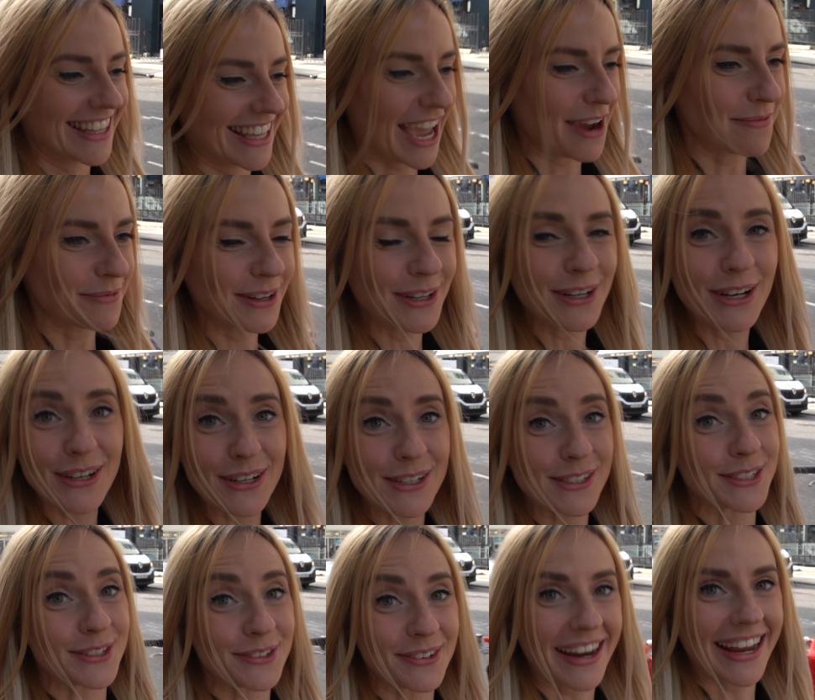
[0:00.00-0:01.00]
The camera
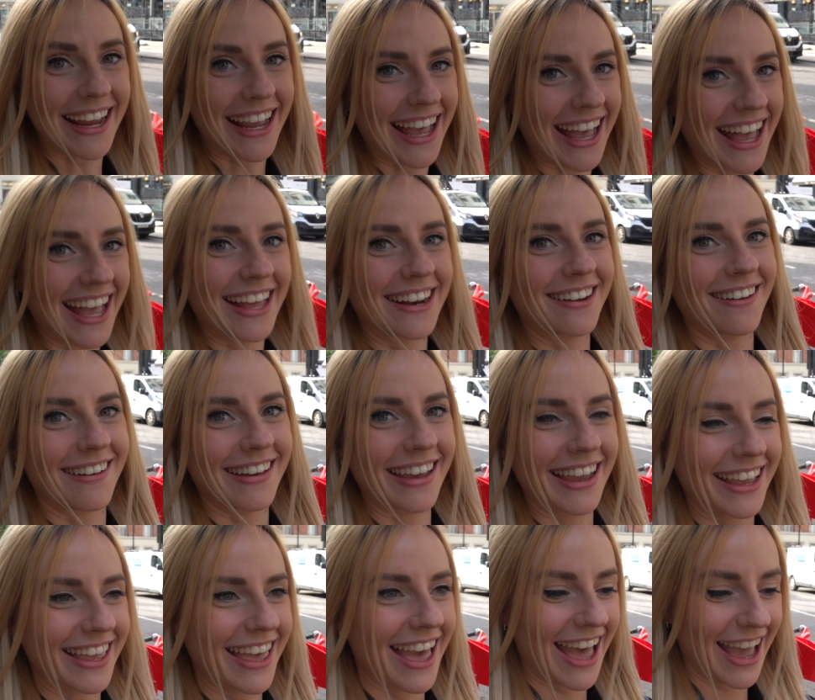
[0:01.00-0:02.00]
looks great and
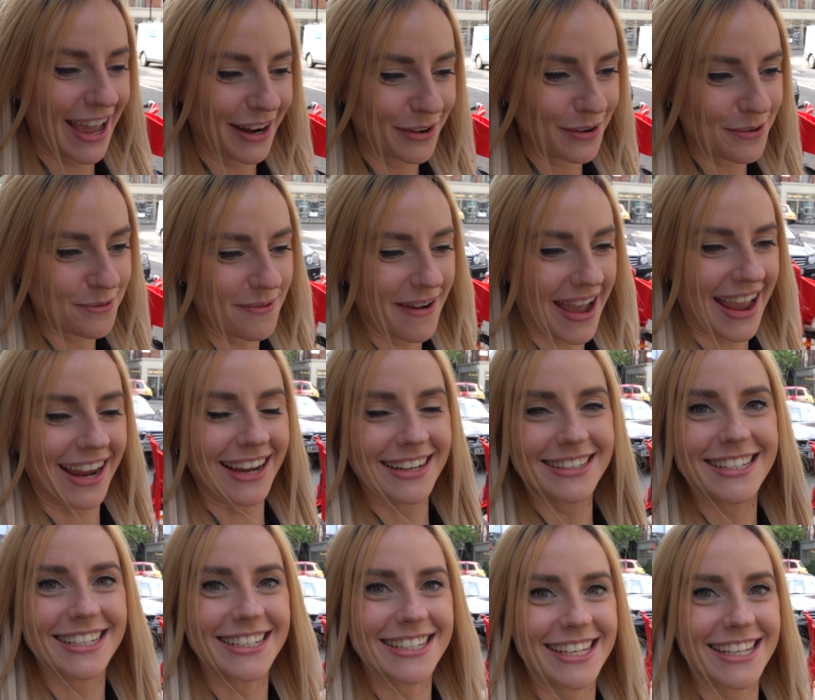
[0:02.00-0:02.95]
I cannot wait